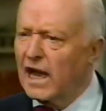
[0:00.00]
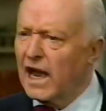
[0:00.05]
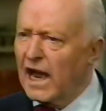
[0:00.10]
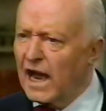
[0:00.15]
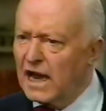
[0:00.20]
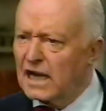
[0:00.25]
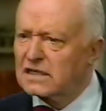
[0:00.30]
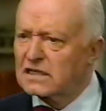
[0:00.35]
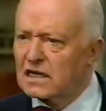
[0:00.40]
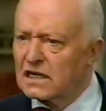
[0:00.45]
You
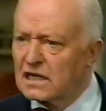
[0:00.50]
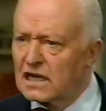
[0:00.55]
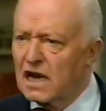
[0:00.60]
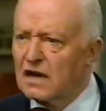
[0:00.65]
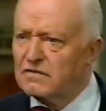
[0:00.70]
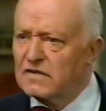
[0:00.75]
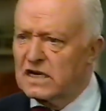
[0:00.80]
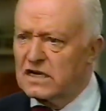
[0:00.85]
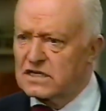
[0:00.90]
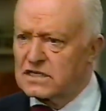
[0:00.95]
had to
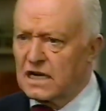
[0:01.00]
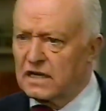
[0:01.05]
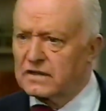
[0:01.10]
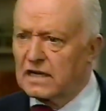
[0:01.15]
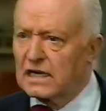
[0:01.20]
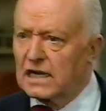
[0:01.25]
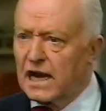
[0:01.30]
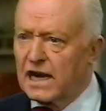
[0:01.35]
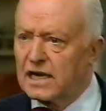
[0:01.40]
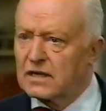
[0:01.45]
love each
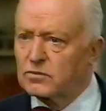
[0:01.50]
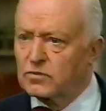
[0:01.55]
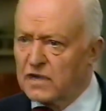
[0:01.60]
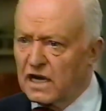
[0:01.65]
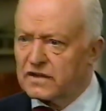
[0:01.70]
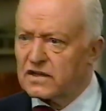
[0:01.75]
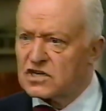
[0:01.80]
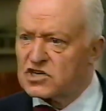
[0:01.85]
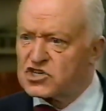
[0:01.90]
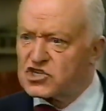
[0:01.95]
other like
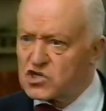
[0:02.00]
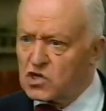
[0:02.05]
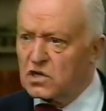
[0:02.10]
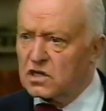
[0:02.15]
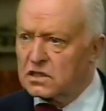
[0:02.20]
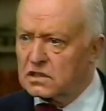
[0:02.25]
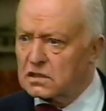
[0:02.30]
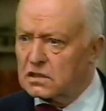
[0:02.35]
brothers should.